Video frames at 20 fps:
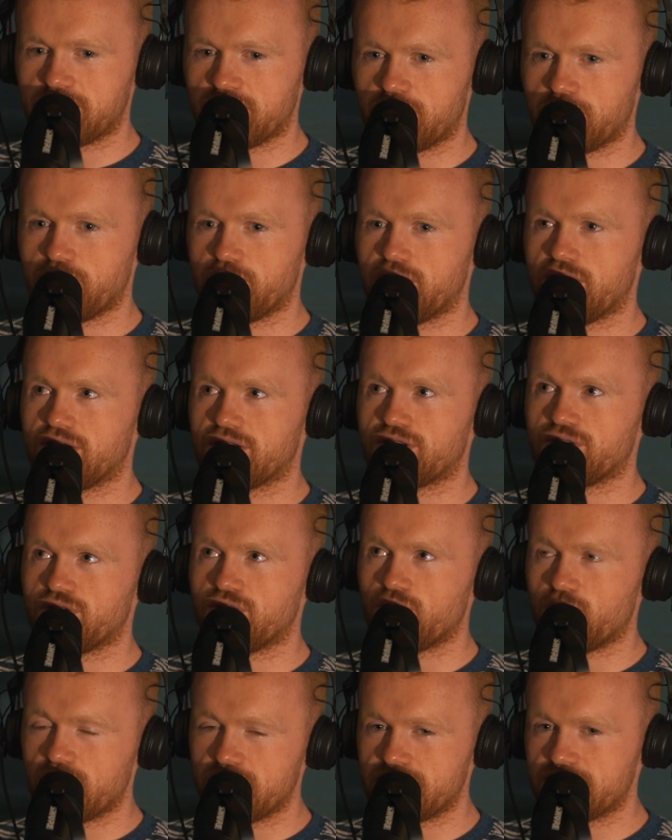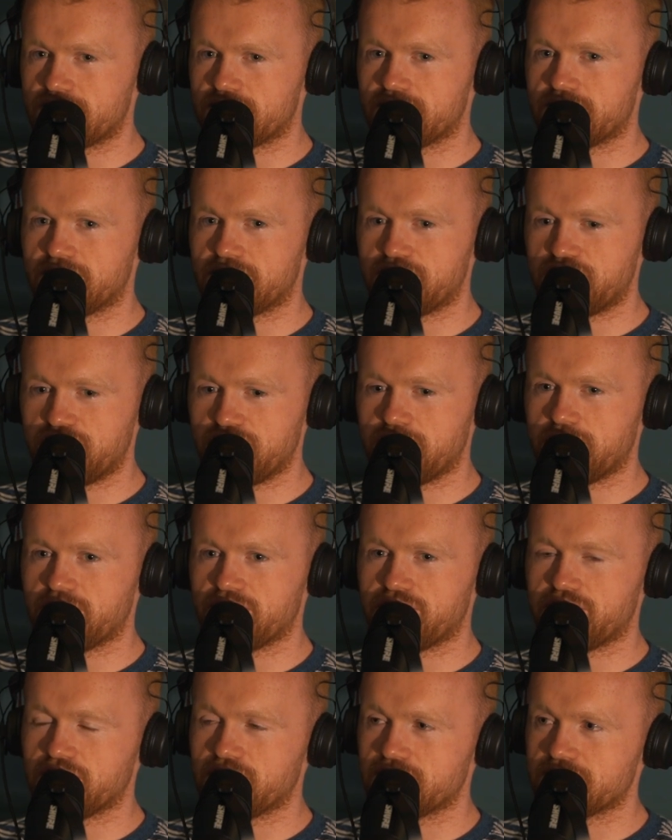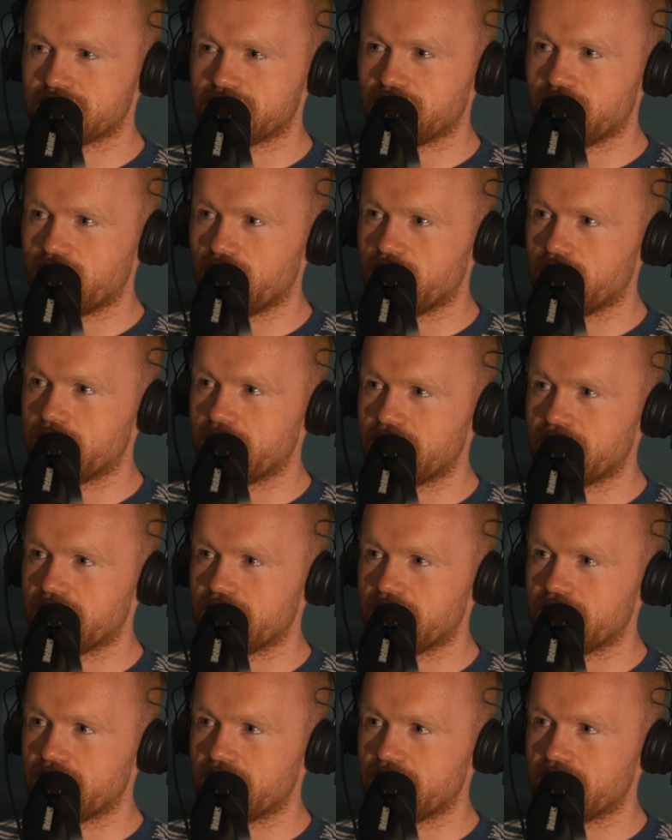done parkour, went to the gym the first time,